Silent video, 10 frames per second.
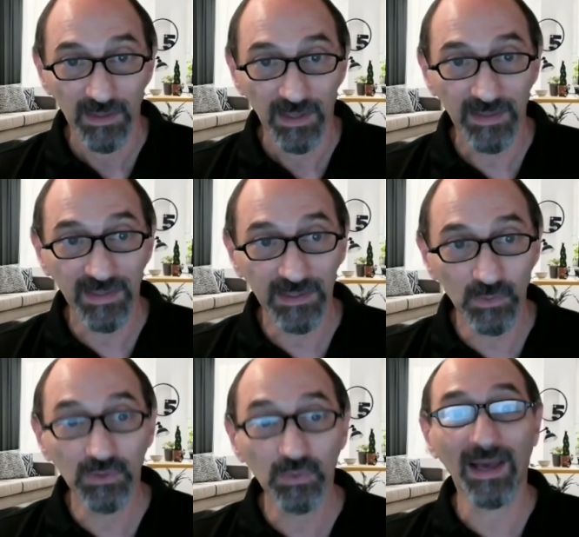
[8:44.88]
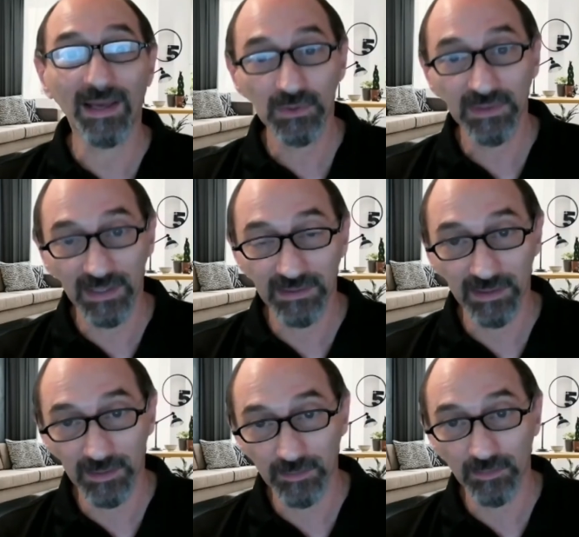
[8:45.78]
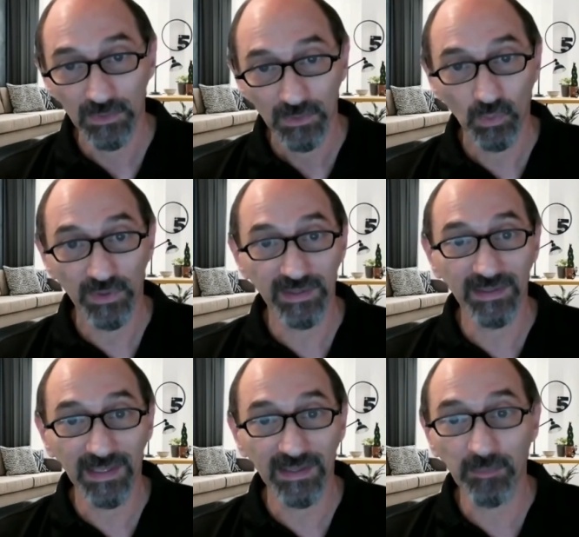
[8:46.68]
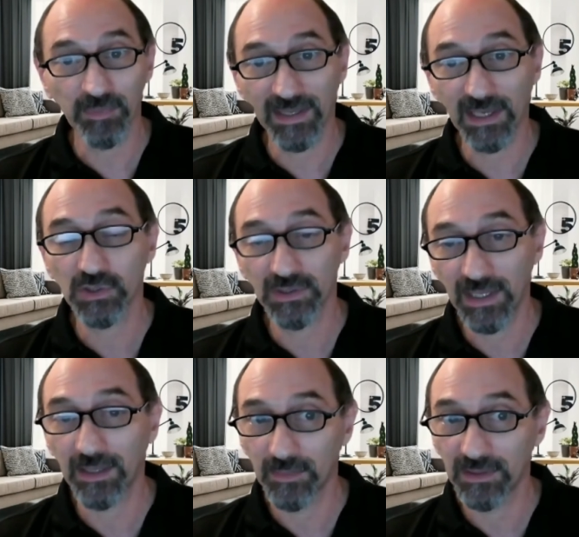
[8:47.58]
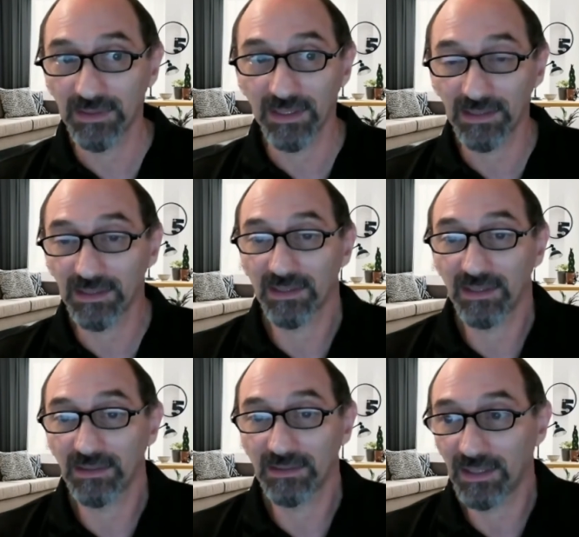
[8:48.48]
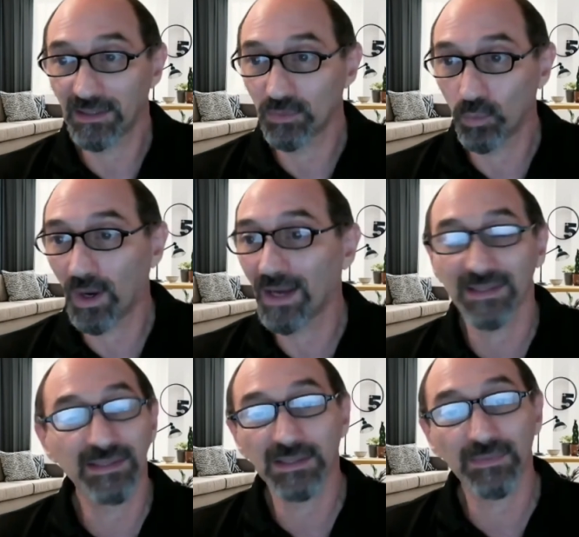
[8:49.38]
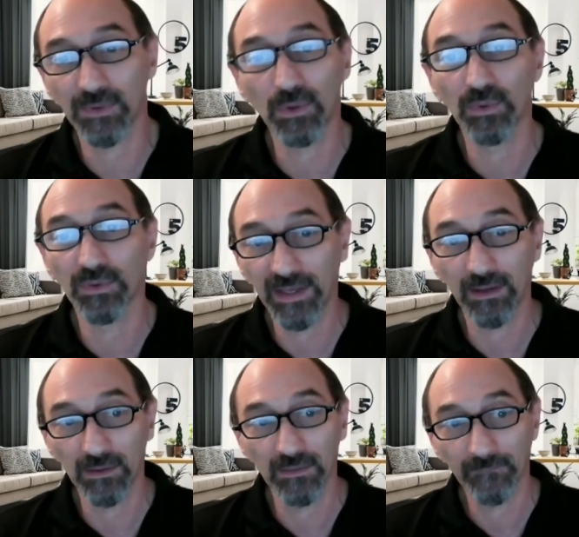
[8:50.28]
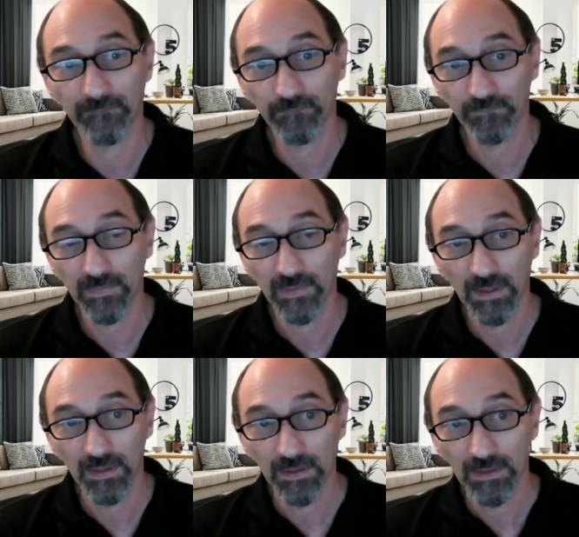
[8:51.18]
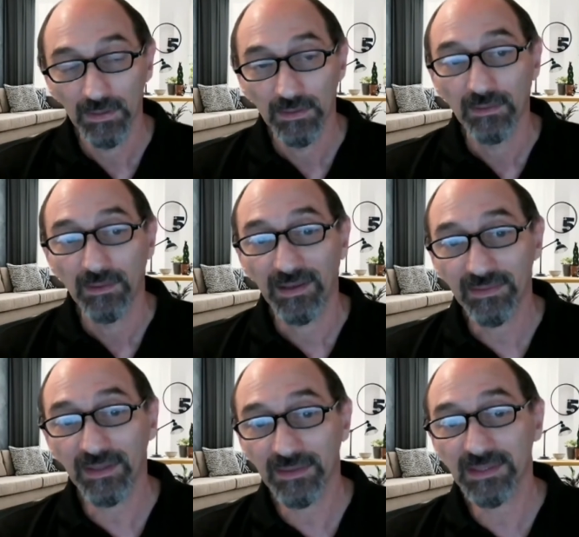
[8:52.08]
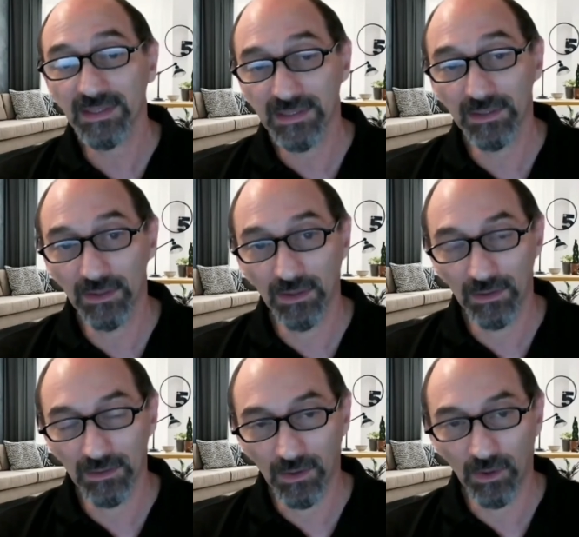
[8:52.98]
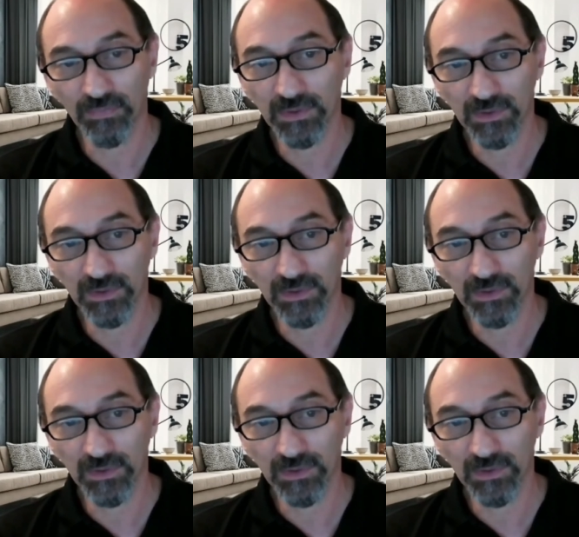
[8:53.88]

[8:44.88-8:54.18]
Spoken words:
and then you need to annotate them with the net application name indicating the intent. Why is this flow there? And then this is a often